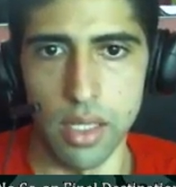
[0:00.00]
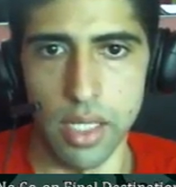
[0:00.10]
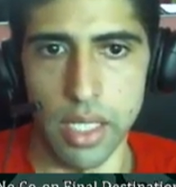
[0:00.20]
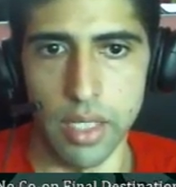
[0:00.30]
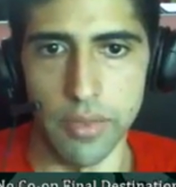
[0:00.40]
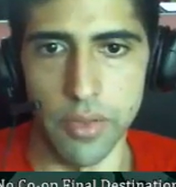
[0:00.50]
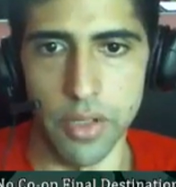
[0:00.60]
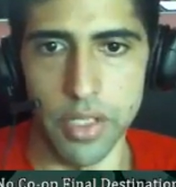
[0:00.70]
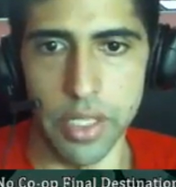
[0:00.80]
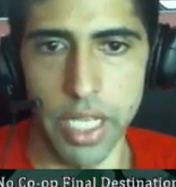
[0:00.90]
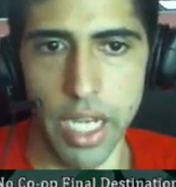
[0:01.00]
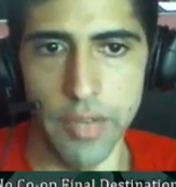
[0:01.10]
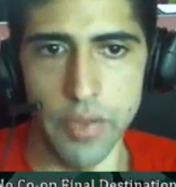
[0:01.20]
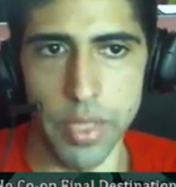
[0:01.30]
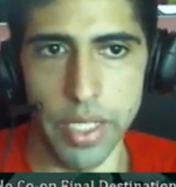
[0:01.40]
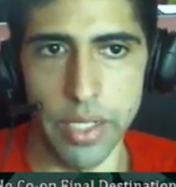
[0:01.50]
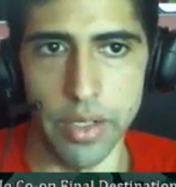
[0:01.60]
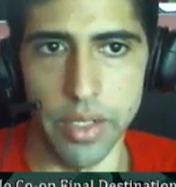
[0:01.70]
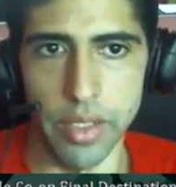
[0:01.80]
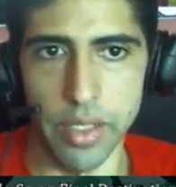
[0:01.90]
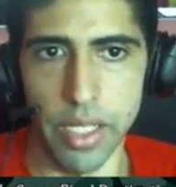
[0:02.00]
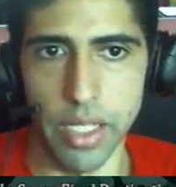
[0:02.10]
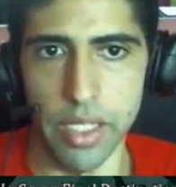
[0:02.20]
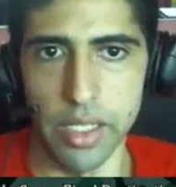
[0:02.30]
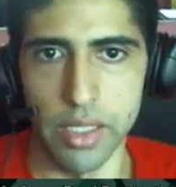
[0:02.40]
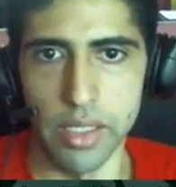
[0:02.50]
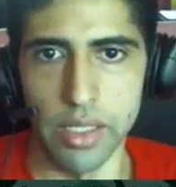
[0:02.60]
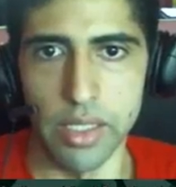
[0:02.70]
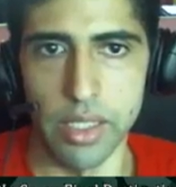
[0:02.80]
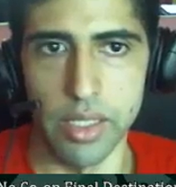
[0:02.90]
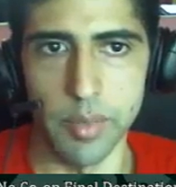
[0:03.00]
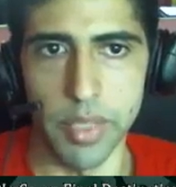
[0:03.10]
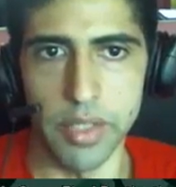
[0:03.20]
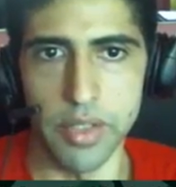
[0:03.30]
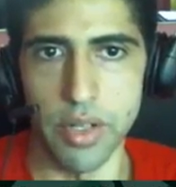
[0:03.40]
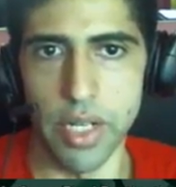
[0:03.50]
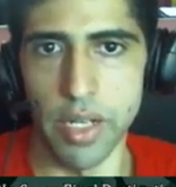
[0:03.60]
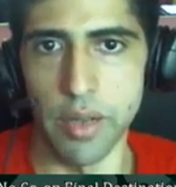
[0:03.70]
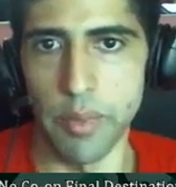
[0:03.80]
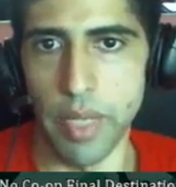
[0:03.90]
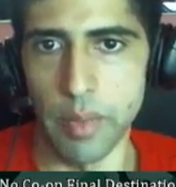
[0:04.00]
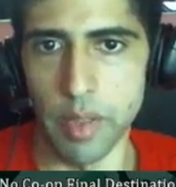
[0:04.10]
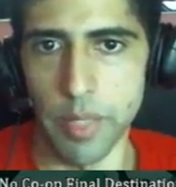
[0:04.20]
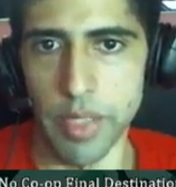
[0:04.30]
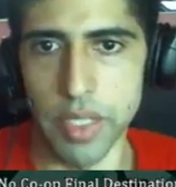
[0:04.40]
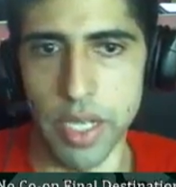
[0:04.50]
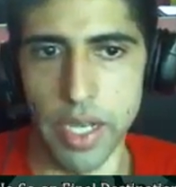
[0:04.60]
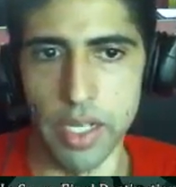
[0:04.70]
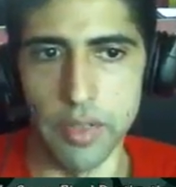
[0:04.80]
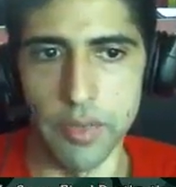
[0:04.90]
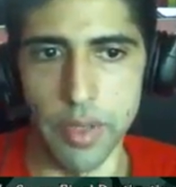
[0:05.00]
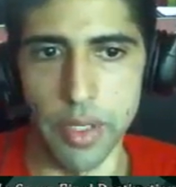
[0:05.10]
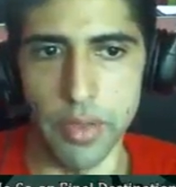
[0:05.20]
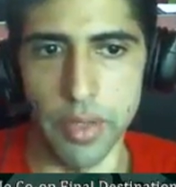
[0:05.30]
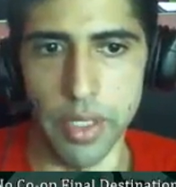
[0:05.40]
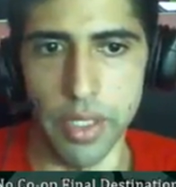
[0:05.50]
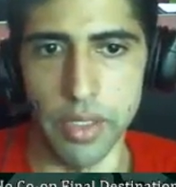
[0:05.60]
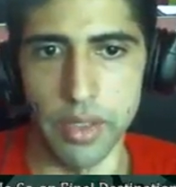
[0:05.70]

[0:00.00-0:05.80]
And unfortunately, you have to wait here because you're not able to bounce high enough without Cranky.